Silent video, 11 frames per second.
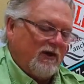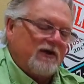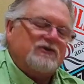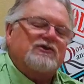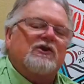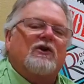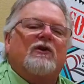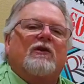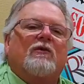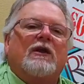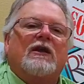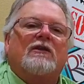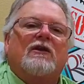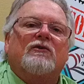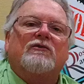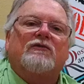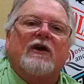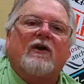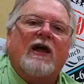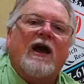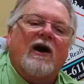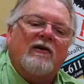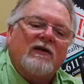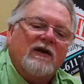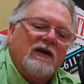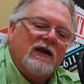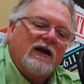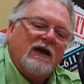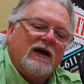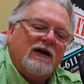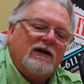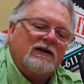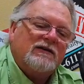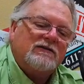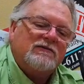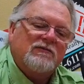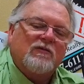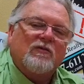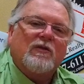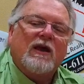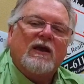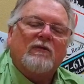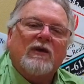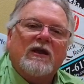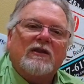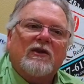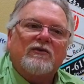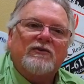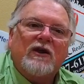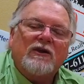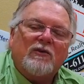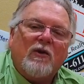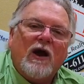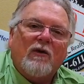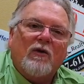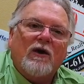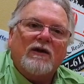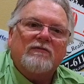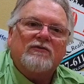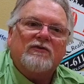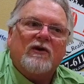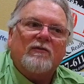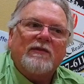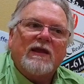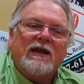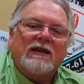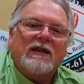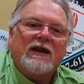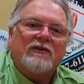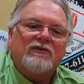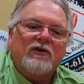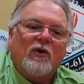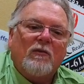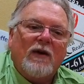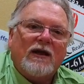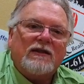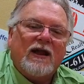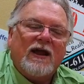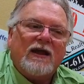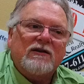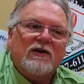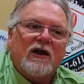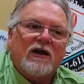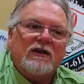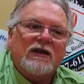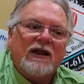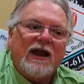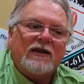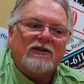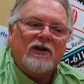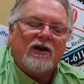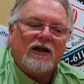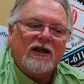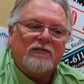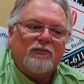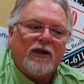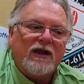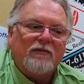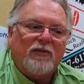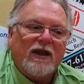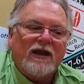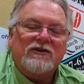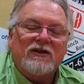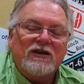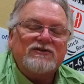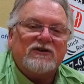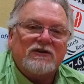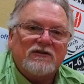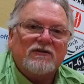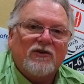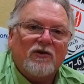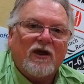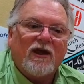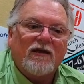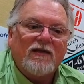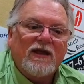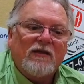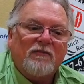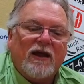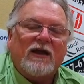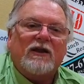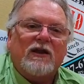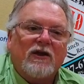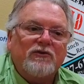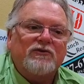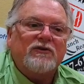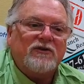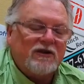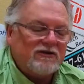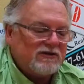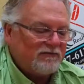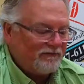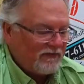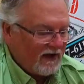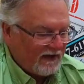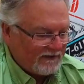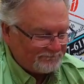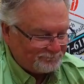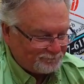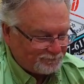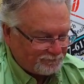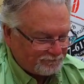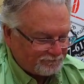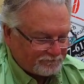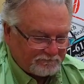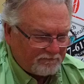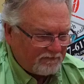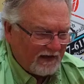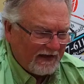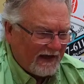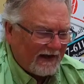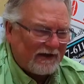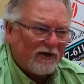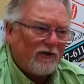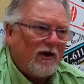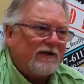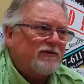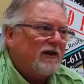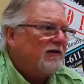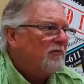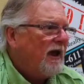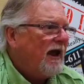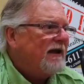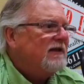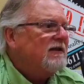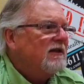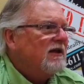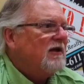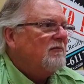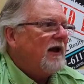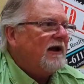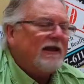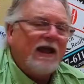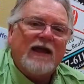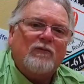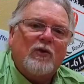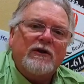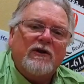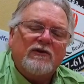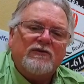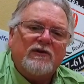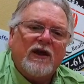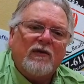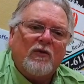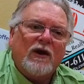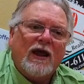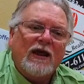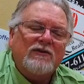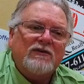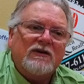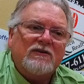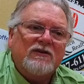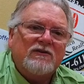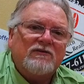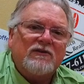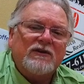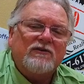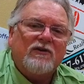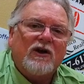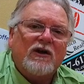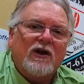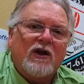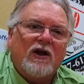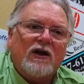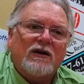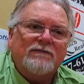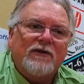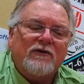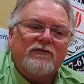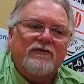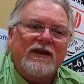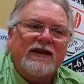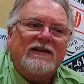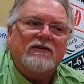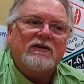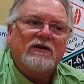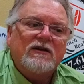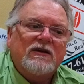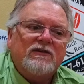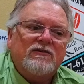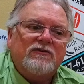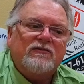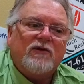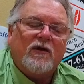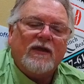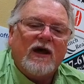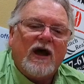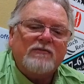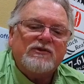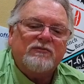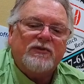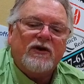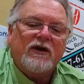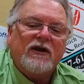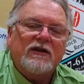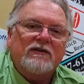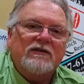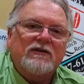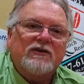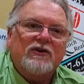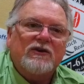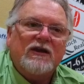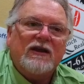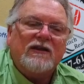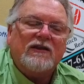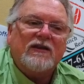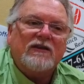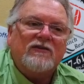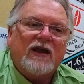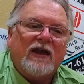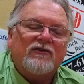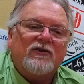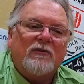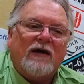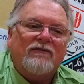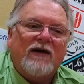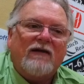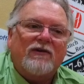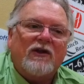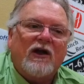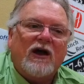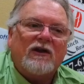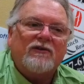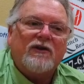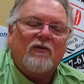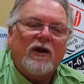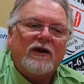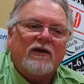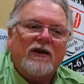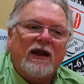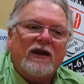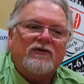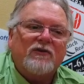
sure that we get those figured out and we get those done the right way. So let us know about that. Get out there and pay attention. Okay. Pay close attention. Got to congratulate Patty. Patty had one yesterday where an agent intentionally drug their feet on the option period, couldn't get things canceled by 5 o'clock because they're waiting on an answer